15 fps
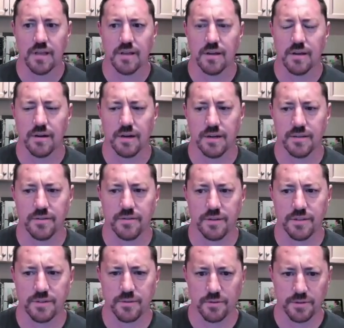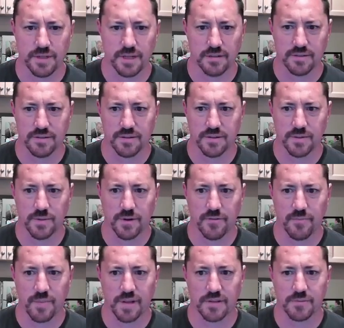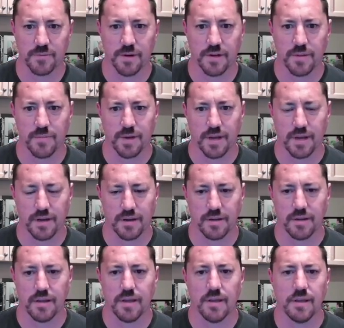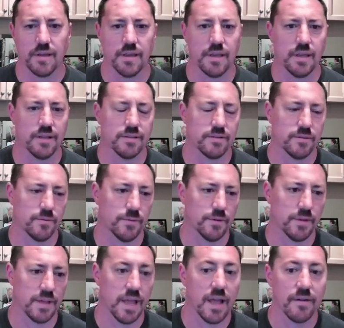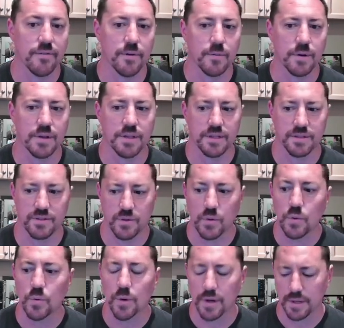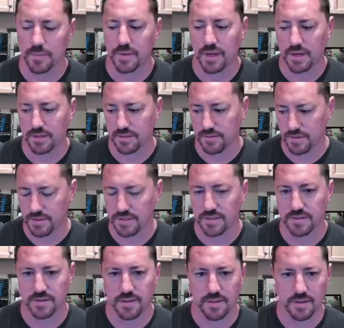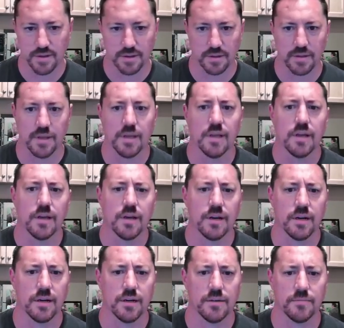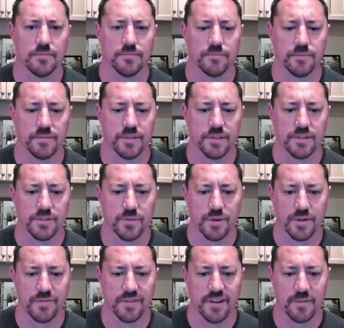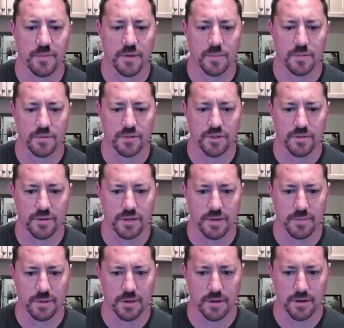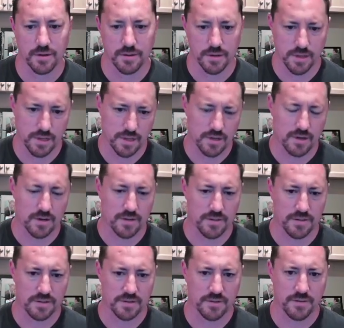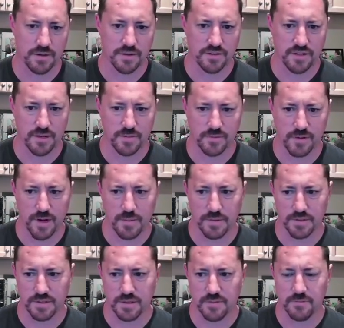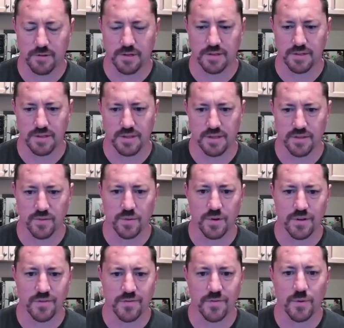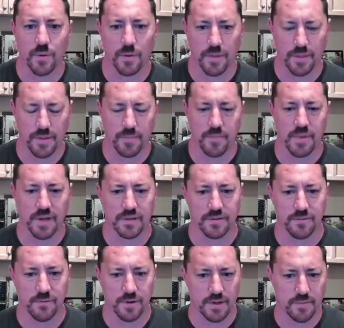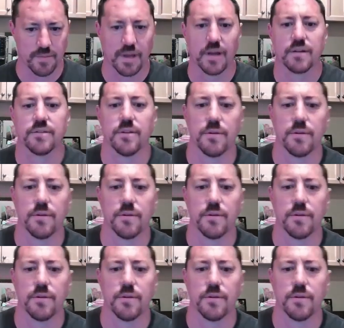All right, so you scroll down to the 12th best running back. And so really everyone needs two running backs. So this is the thing. There's 25 people showing up here on this screen. James Robinson was the 24th best running back.